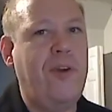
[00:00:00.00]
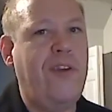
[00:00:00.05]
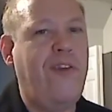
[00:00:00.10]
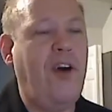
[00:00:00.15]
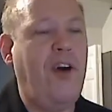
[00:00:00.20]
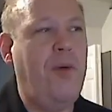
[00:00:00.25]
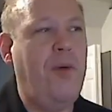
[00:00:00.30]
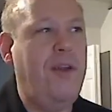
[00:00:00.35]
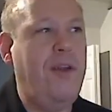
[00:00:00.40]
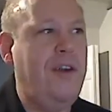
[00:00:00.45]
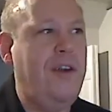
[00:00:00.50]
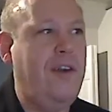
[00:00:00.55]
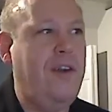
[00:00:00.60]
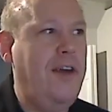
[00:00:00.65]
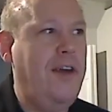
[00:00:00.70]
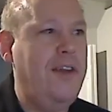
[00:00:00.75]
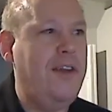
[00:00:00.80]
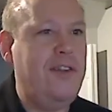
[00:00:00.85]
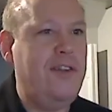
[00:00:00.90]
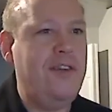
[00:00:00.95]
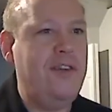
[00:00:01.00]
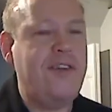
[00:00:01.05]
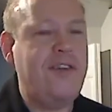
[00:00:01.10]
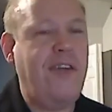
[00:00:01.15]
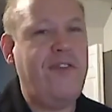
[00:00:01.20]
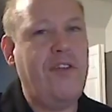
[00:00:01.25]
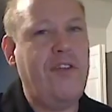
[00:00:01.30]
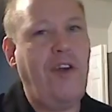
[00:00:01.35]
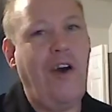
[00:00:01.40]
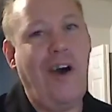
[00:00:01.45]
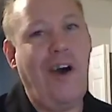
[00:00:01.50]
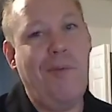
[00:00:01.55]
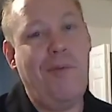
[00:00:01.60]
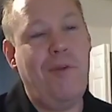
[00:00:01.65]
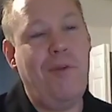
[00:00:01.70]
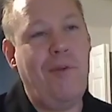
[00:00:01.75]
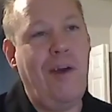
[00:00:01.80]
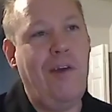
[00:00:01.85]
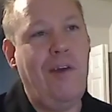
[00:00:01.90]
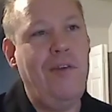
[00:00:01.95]
I've already done that, so I just have to
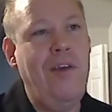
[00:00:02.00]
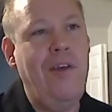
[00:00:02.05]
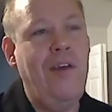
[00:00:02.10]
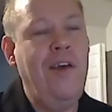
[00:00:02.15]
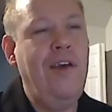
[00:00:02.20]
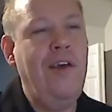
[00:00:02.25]
copy around